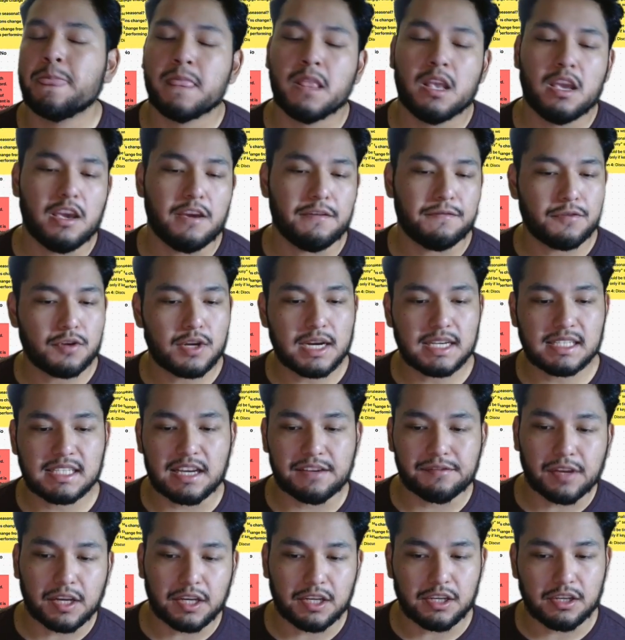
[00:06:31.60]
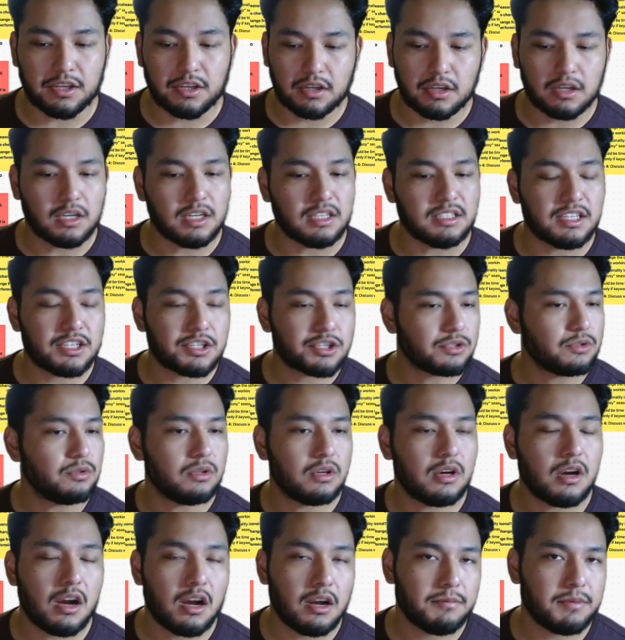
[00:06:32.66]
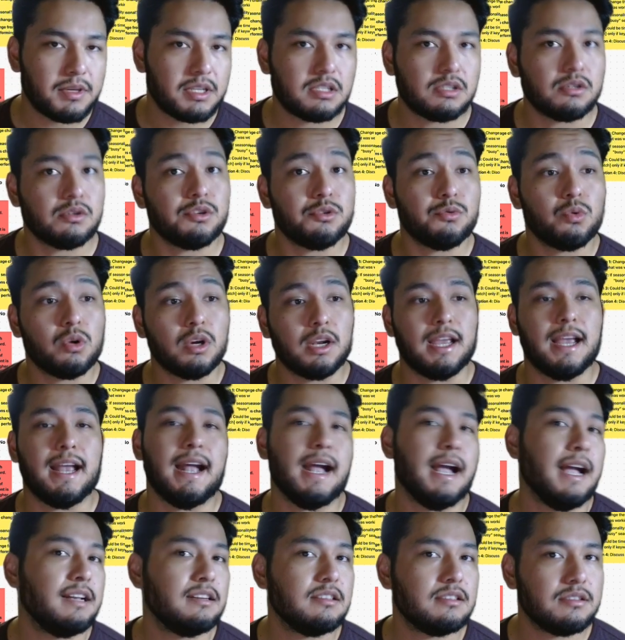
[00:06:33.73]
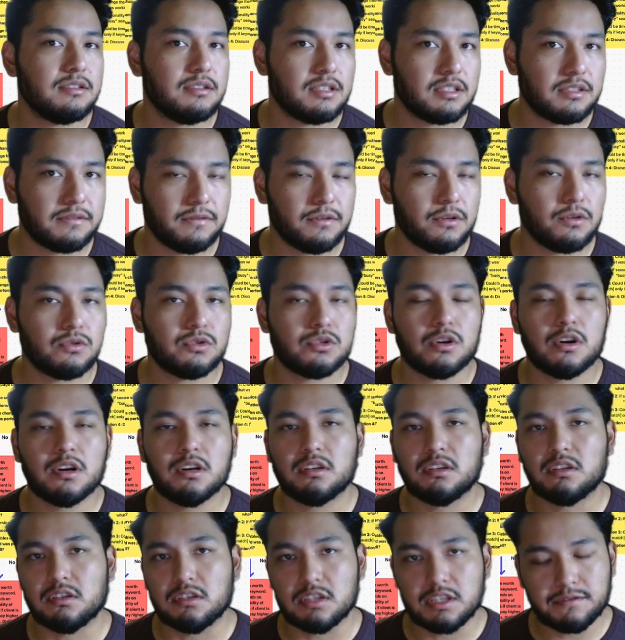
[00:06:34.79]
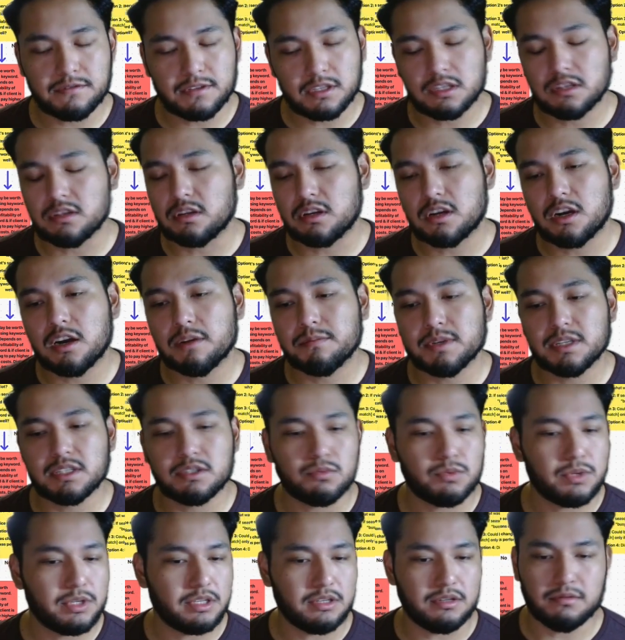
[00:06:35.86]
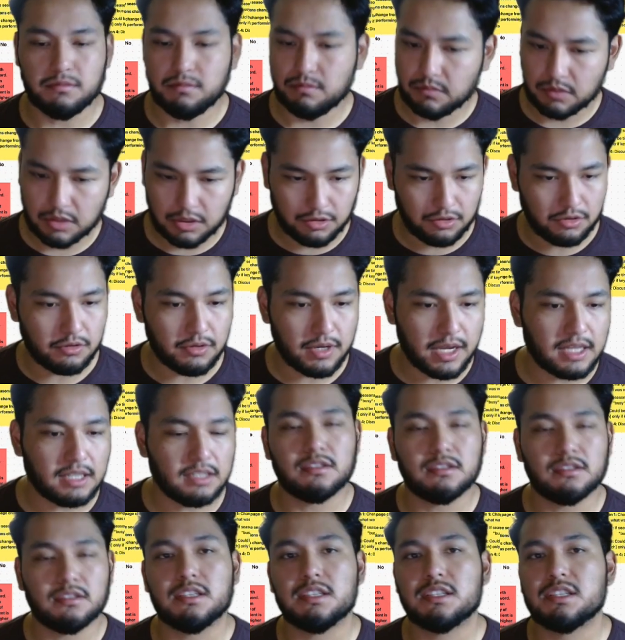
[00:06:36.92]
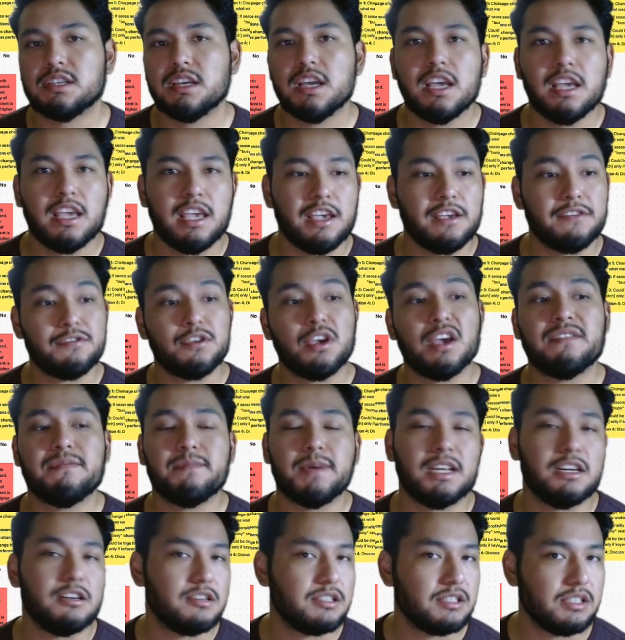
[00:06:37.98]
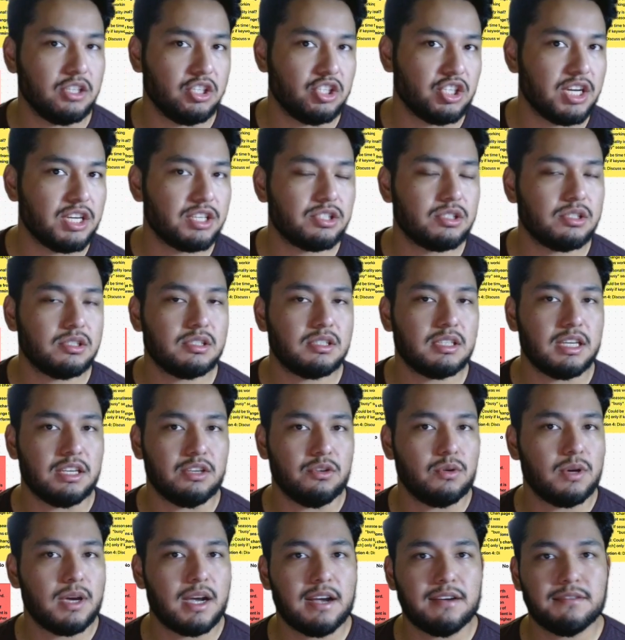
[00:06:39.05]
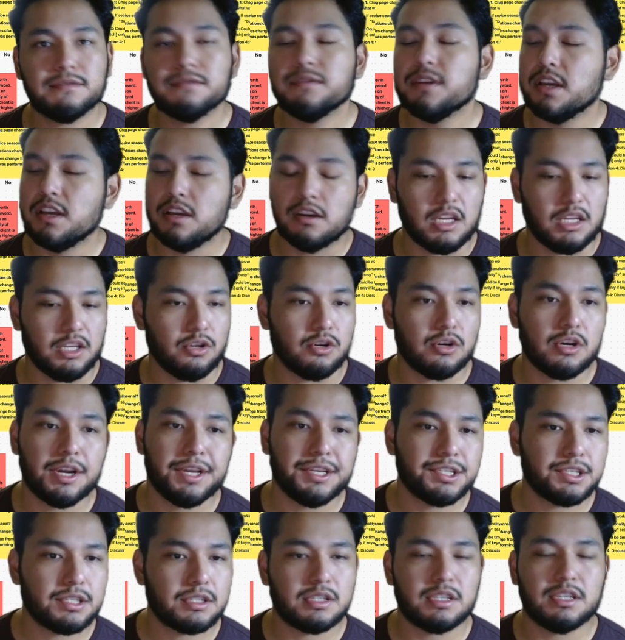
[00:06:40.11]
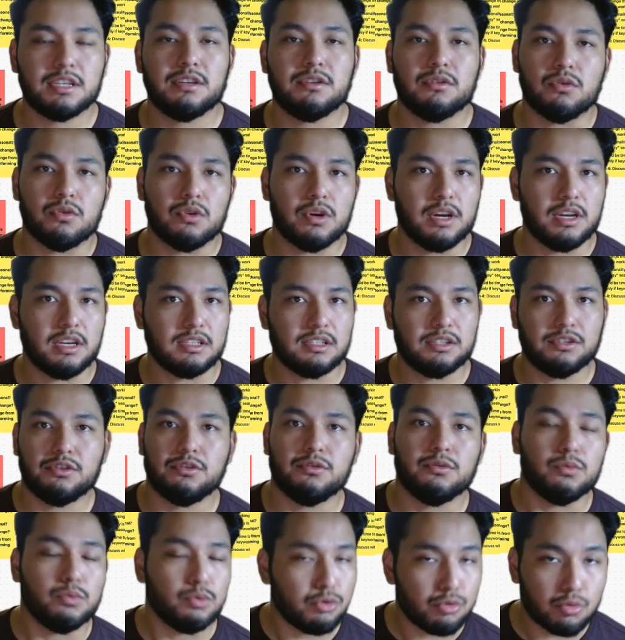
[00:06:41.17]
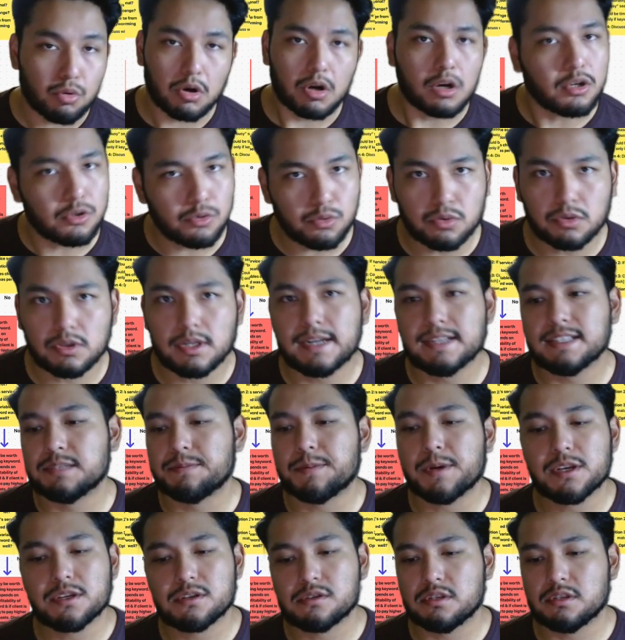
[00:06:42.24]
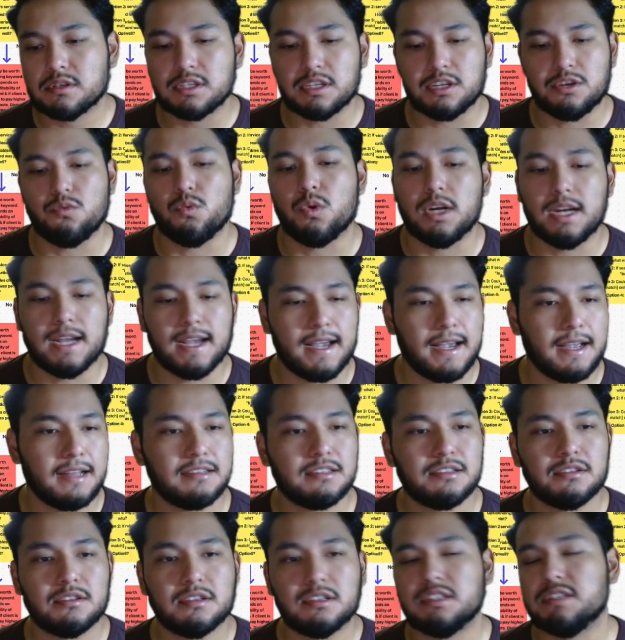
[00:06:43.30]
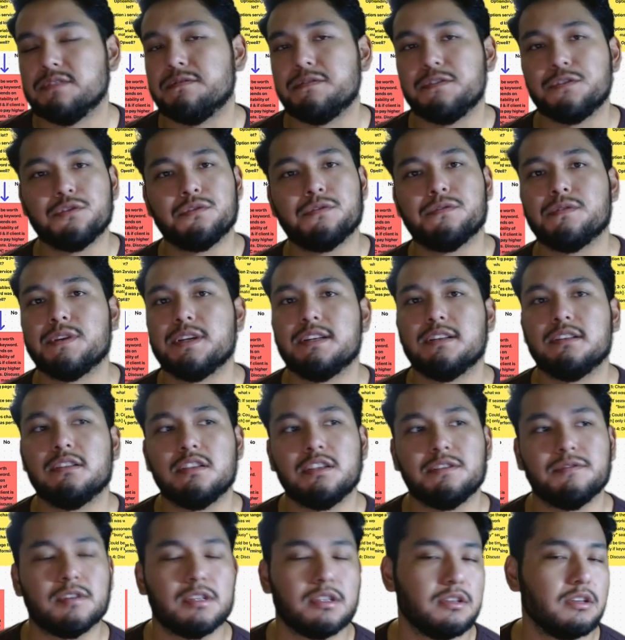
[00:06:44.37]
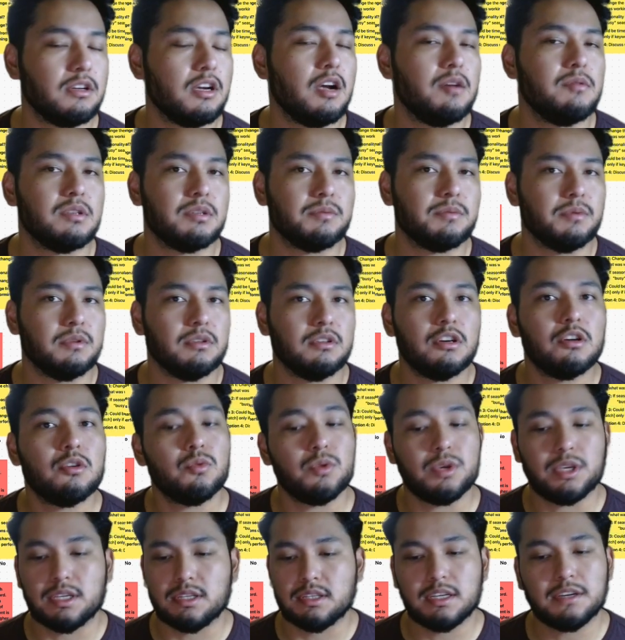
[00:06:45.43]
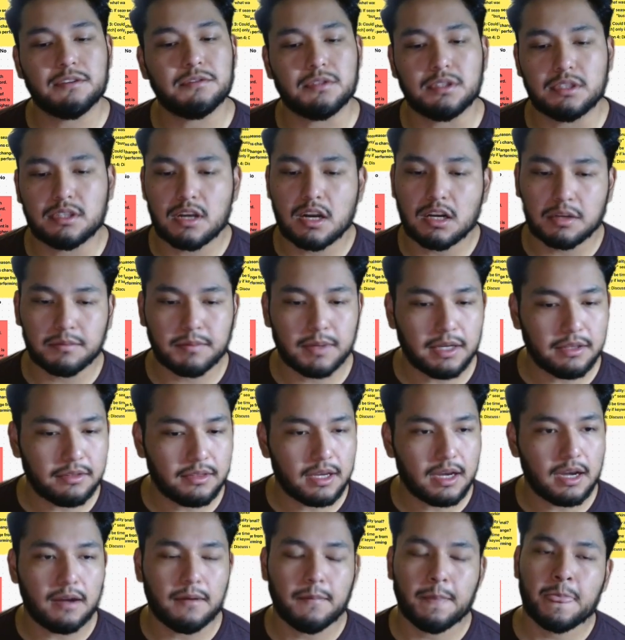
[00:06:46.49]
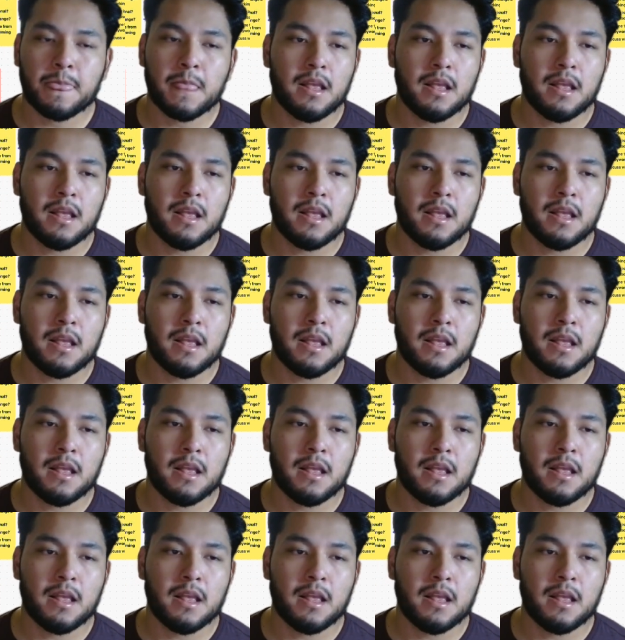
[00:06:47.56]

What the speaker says: If you guys have any additional comments or you want to add to this flowchart, leave it in the comments. We can, edit this. If you have better suggestions that you have at your agency, or as you are a Google Ads specialist and you want to add to this, feel free to leave it in the comments below. We can definitely talk about that.